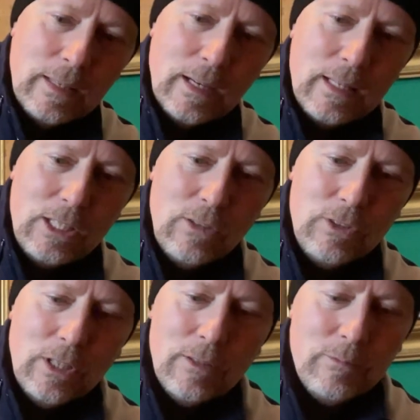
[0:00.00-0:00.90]
And then you've
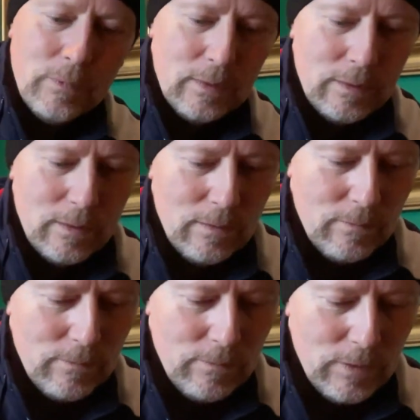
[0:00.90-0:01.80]
got
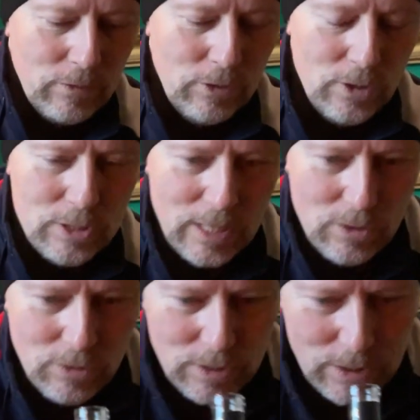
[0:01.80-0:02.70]
the first
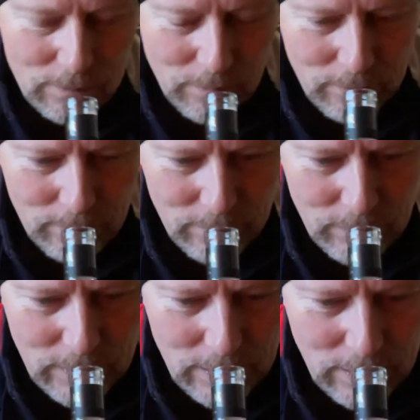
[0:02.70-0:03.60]
entrance
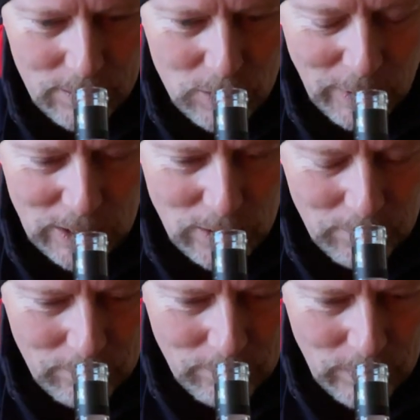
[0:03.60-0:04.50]
and swell into
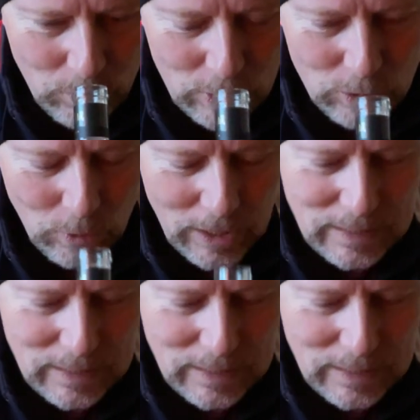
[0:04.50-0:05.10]
what's quite a